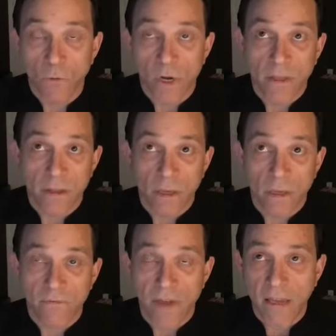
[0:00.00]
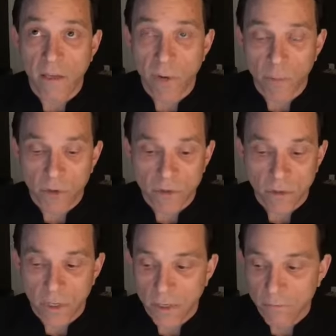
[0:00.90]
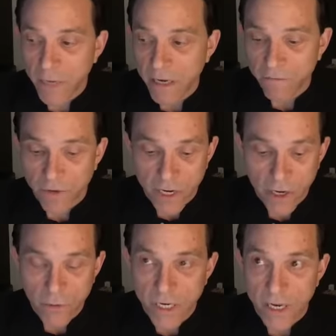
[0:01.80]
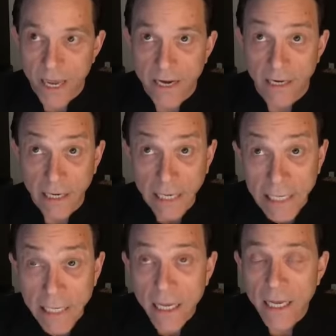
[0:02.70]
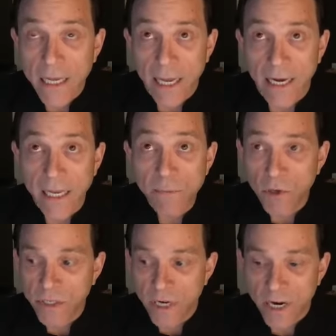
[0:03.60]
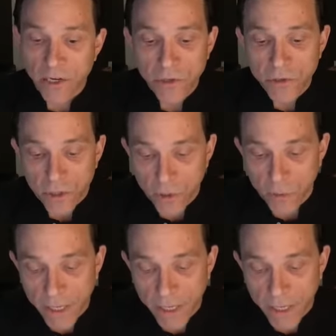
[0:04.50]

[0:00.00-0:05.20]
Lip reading: One of the faculty members made a video and he edited it and he posted it on YouTube.